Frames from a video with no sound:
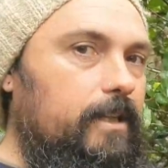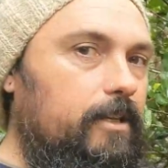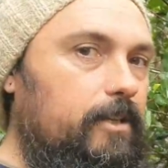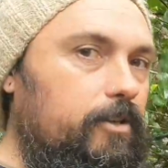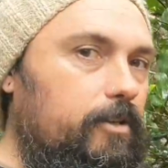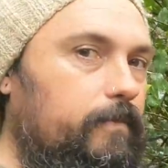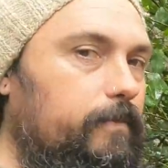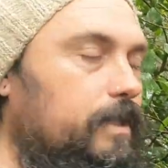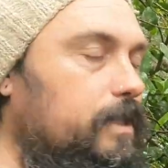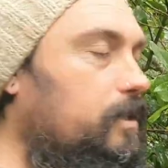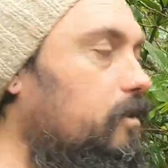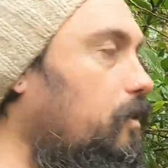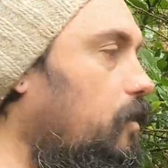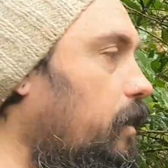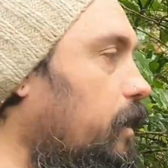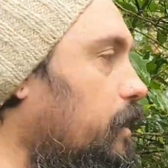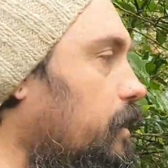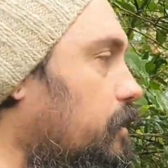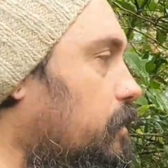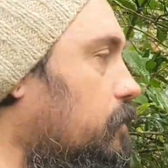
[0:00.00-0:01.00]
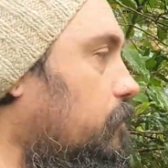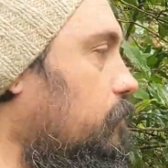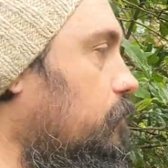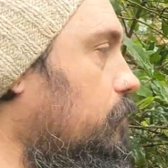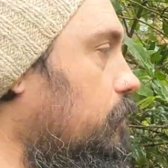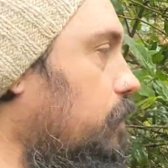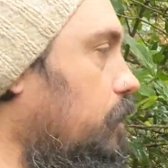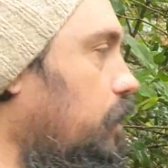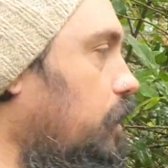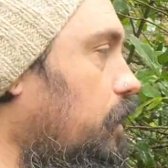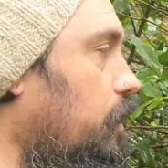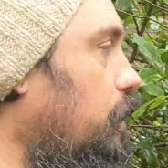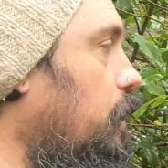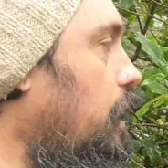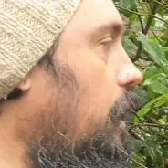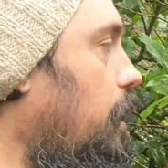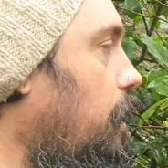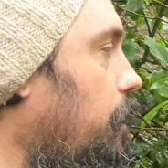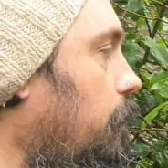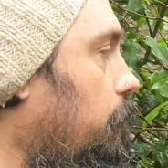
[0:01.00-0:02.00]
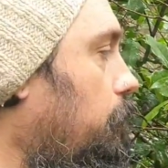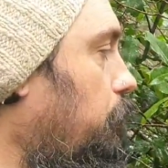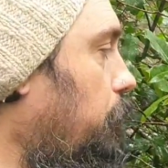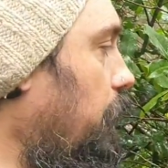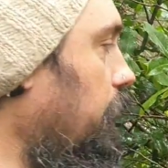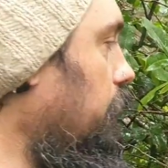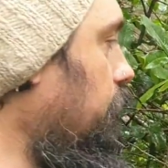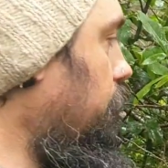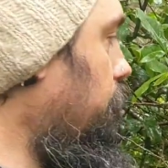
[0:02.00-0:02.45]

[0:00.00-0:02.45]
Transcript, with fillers: the human side as, you know, but